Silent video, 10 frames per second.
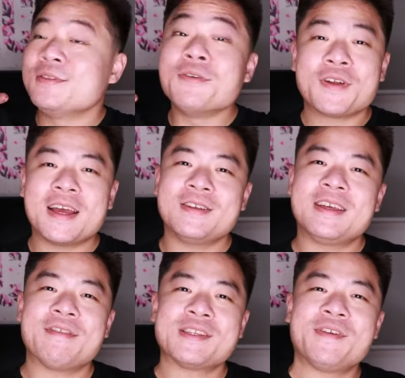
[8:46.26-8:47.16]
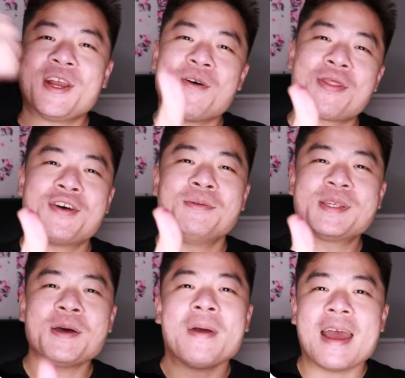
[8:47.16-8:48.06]
Don't forget to give this video a
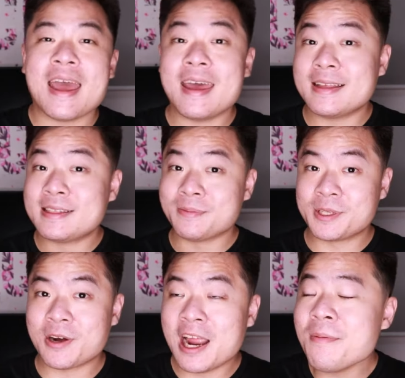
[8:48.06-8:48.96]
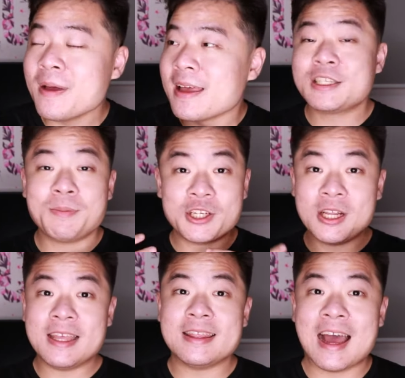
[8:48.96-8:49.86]
thumbs up and subscribe,
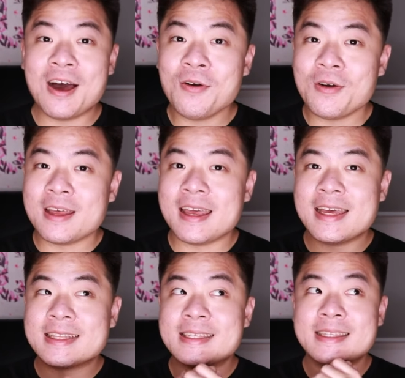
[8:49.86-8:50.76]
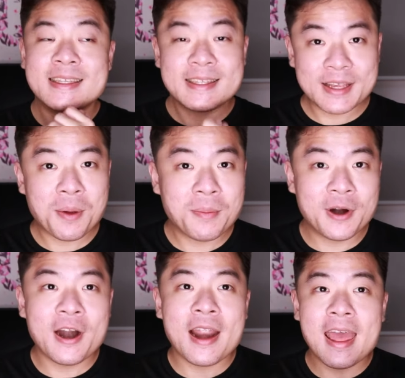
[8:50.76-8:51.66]
especially now it's
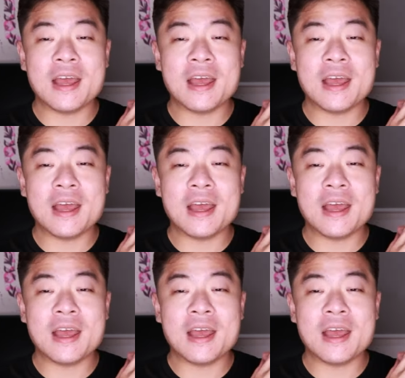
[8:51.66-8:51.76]
December.